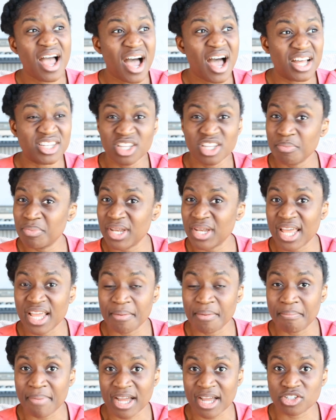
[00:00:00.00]
and AA
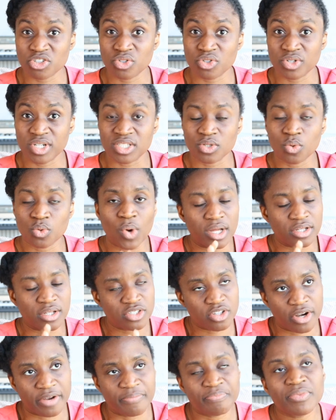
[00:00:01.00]
batteries, well,
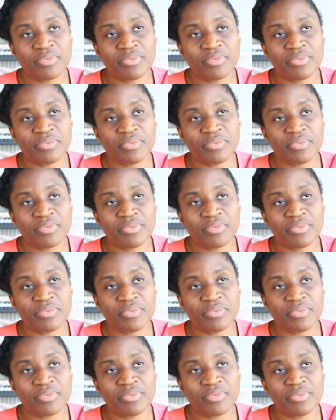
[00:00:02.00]
sorry,